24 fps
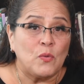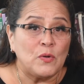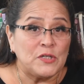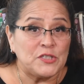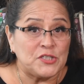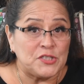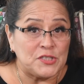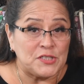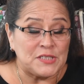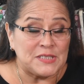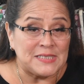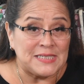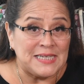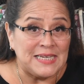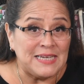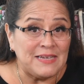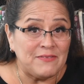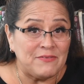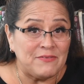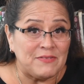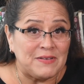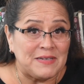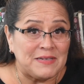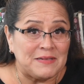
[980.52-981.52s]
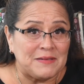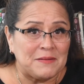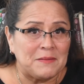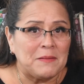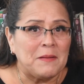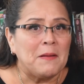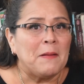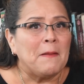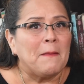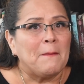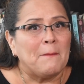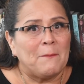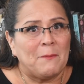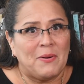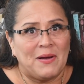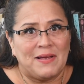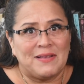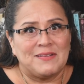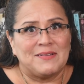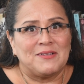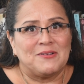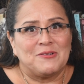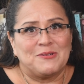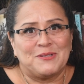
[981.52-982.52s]
which is given
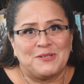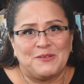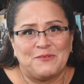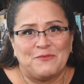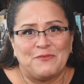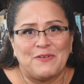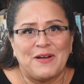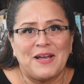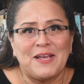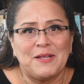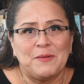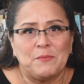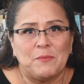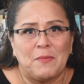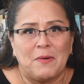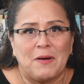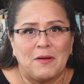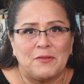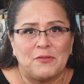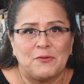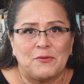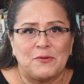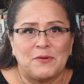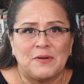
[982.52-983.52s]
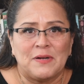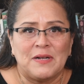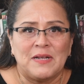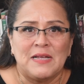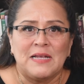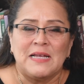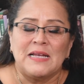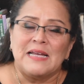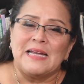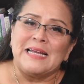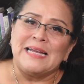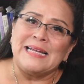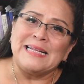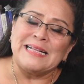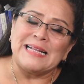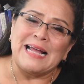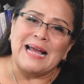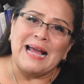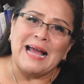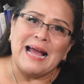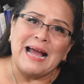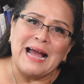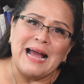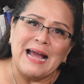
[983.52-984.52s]
by their Divine Mother in
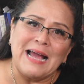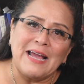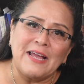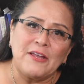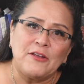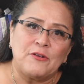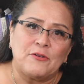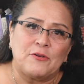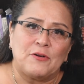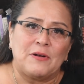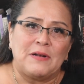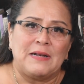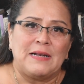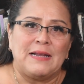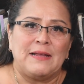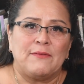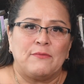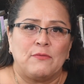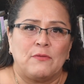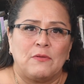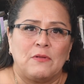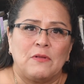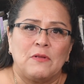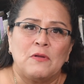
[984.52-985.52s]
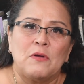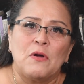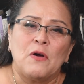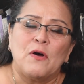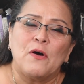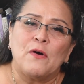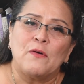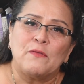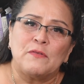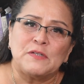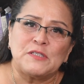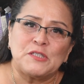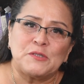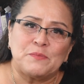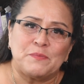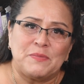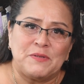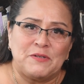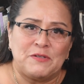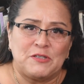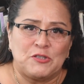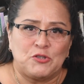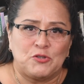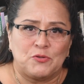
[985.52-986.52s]
a higher level of
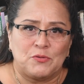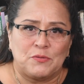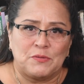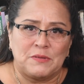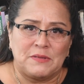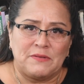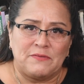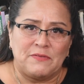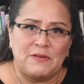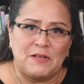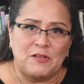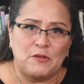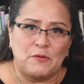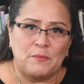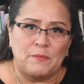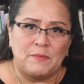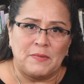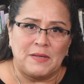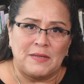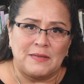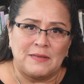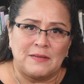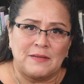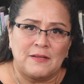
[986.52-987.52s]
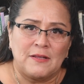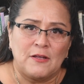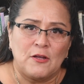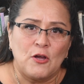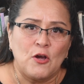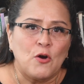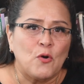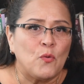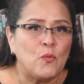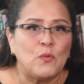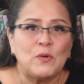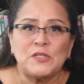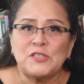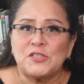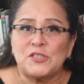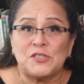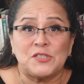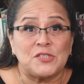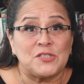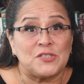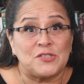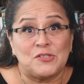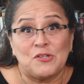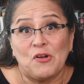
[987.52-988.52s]
spiritual development,
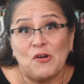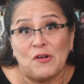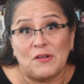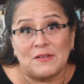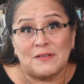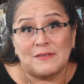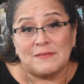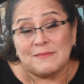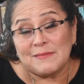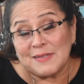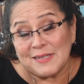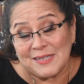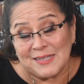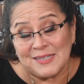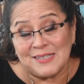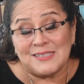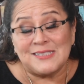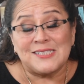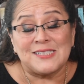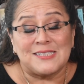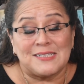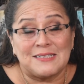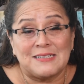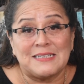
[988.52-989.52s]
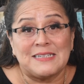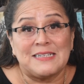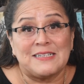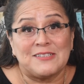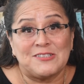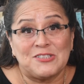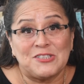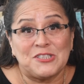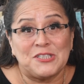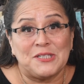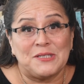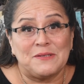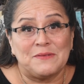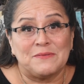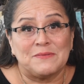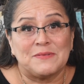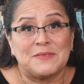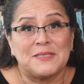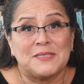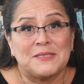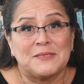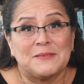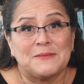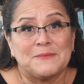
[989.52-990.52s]
which is not easily
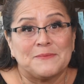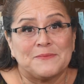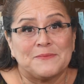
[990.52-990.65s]
achieved.